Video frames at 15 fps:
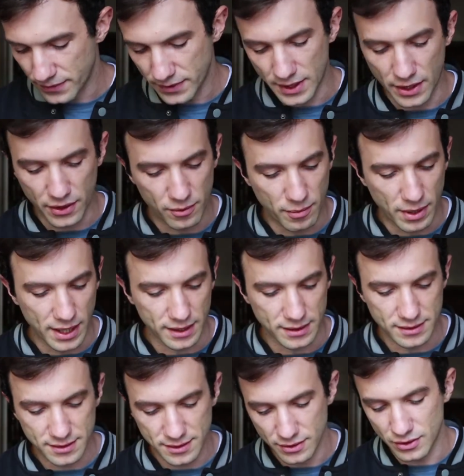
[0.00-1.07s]
Other
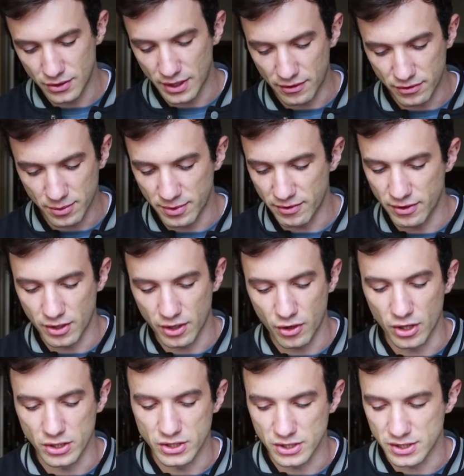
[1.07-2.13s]
Minds, you have to be very
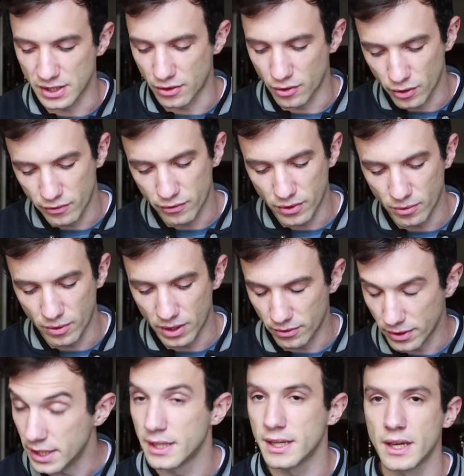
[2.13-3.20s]
conscious and thoughtful while
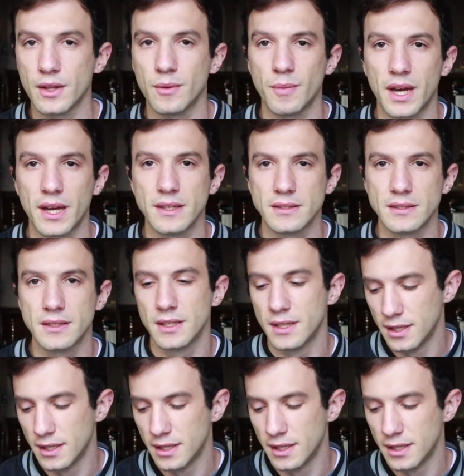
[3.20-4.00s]
reading Other Minds